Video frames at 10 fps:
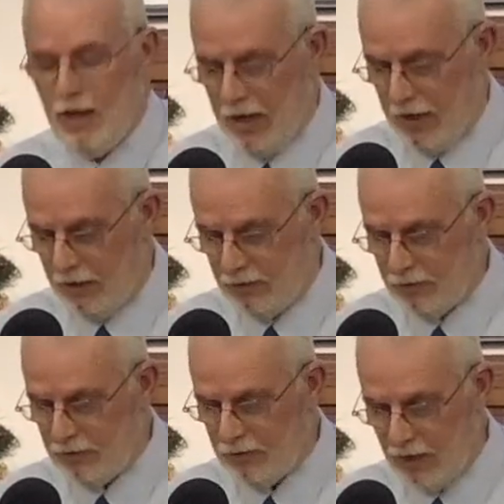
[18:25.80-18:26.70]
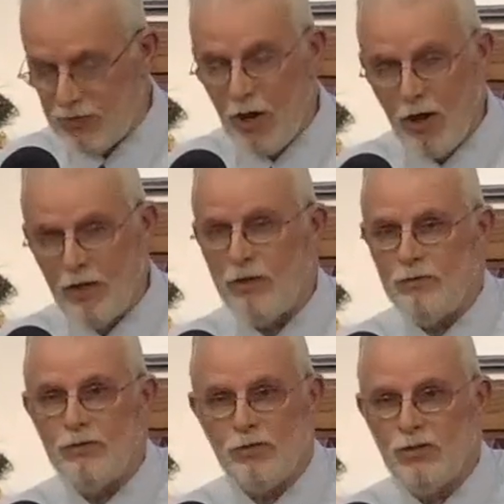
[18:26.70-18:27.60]
And that's how,
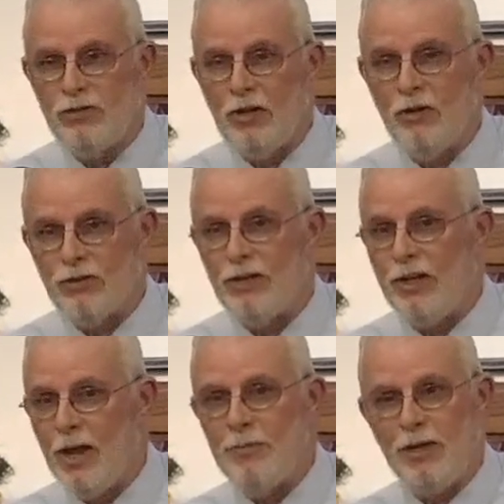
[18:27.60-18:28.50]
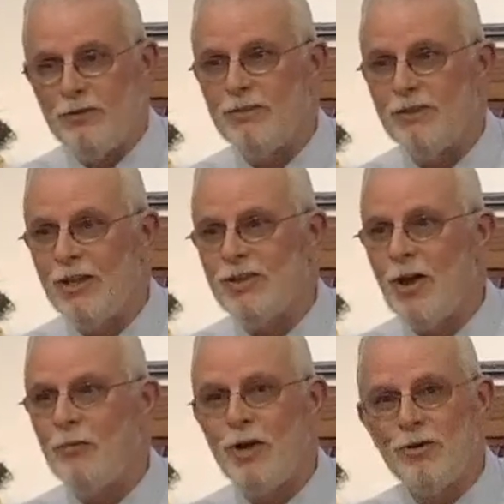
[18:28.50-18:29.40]
seriously, I mean, that's
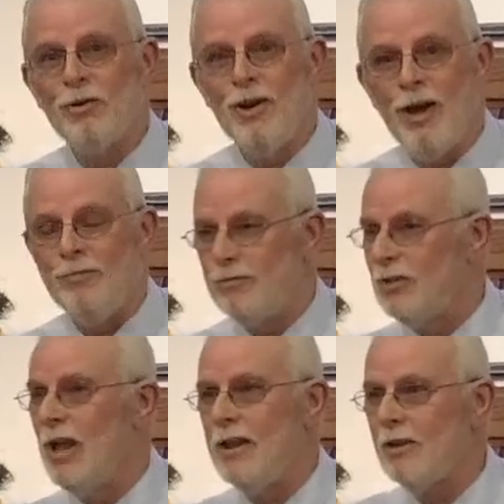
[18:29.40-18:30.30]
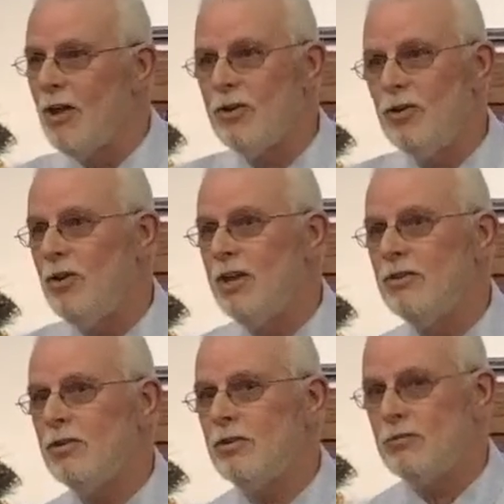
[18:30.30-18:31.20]
how we grew up. And a lot of you
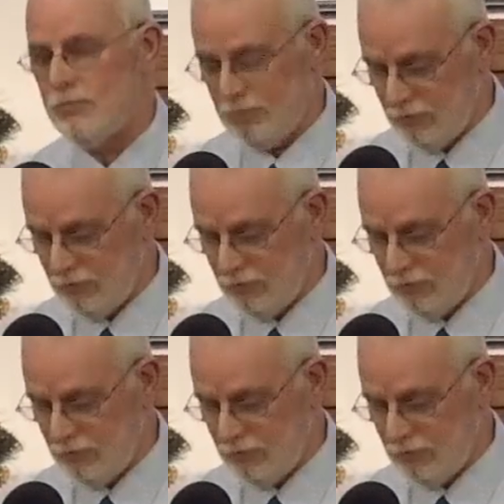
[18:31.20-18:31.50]
did too.